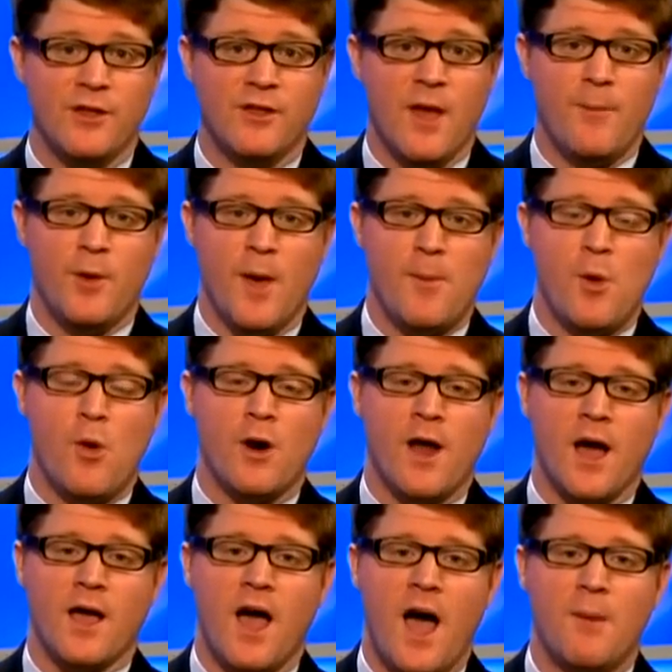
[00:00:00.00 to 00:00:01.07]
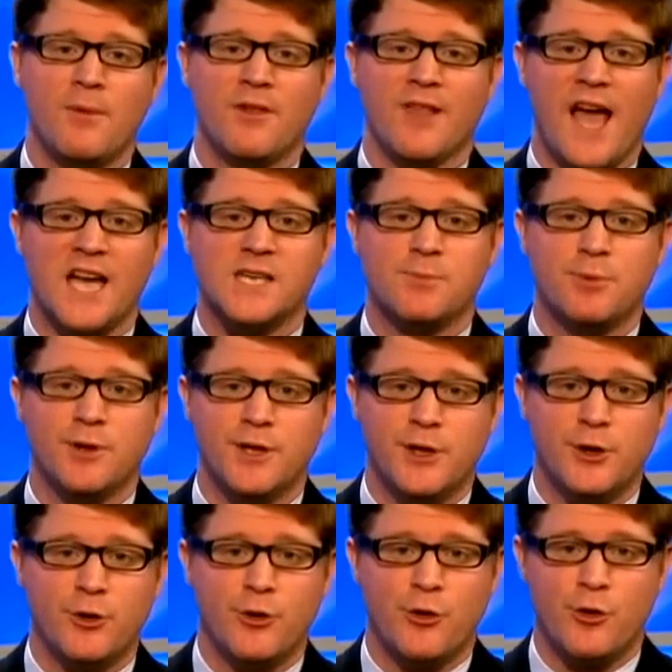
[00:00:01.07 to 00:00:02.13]
at WMUR.com slash
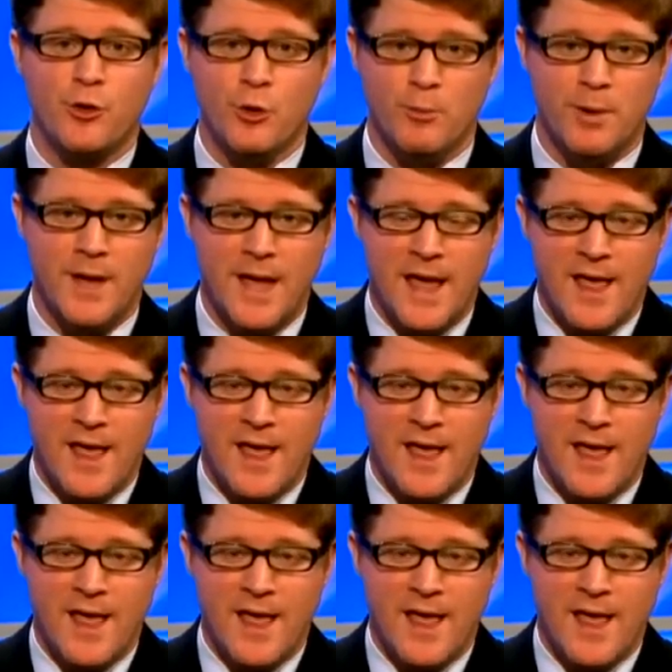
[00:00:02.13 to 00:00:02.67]
political scoop.